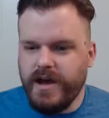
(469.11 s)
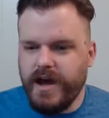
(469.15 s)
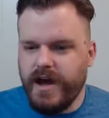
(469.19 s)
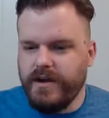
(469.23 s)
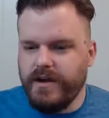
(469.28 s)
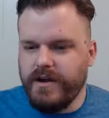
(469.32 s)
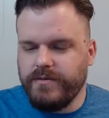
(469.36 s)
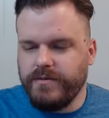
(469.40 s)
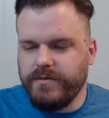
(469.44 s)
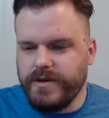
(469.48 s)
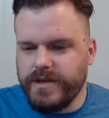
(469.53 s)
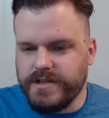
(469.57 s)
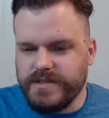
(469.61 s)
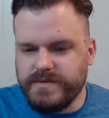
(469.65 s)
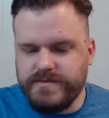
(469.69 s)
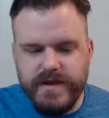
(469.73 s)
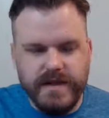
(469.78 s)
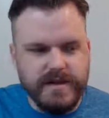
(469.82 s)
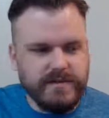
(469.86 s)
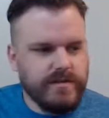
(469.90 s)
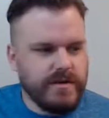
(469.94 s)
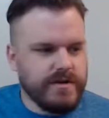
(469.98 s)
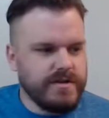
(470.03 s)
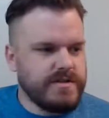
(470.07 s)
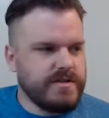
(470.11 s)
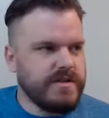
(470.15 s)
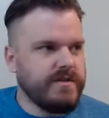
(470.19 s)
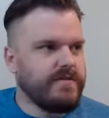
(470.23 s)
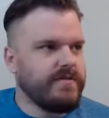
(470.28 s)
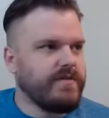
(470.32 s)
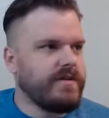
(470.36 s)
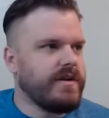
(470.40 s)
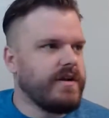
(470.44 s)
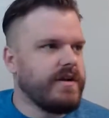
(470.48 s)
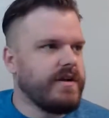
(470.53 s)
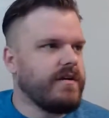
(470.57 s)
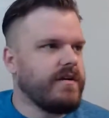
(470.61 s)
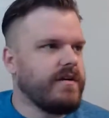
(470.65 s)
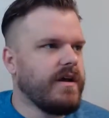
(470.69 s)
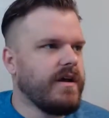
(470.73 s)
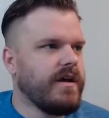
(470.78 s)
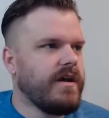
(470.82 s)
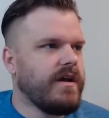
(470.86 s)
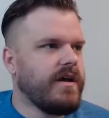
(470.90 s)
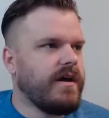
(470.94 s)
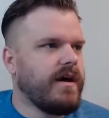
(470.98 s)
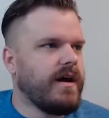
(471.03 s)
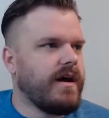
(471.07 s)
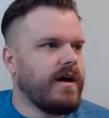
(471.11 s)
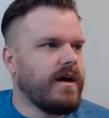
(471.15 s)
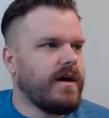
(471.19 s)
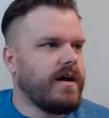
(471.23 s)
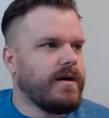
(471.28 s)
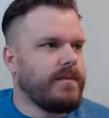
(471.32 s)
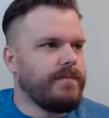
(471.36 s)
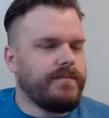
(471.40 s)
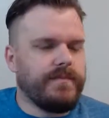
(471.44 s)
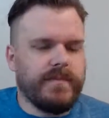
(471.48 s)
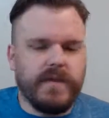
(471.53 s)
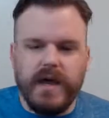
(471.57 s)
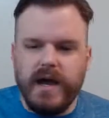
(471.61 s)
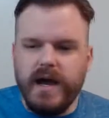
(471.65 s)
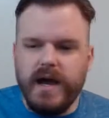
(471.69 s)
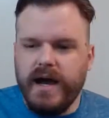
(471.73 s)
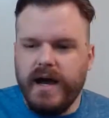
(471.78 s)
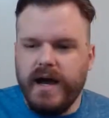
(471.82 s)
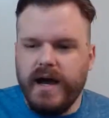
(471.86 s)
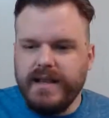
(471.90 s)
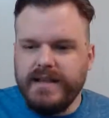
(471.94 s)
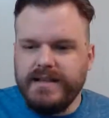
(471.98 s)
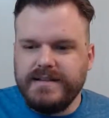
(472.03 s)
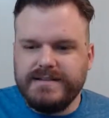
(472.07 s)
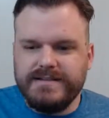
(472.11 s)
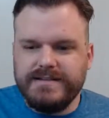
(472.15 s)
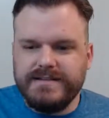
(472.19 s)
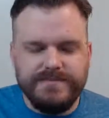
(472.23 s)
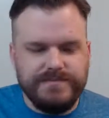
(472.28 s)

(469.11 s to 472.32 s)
I don't really expect much different here. I